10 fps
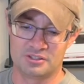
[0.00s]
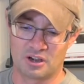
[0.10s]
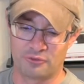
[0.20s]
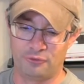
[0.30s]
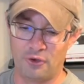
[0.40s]

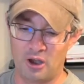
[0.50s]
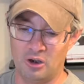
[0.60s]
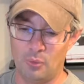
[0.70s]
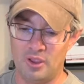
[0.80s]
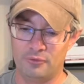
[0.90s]
are far
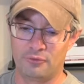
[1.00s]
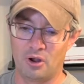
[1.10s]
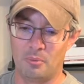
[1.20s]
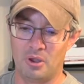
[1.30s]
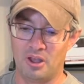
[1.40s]
away
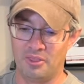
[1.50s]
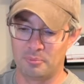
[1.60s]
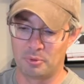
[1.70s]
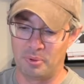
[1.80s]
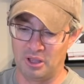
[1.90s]
from the
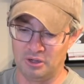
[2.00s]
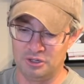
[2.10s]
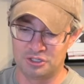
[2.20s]
propeller.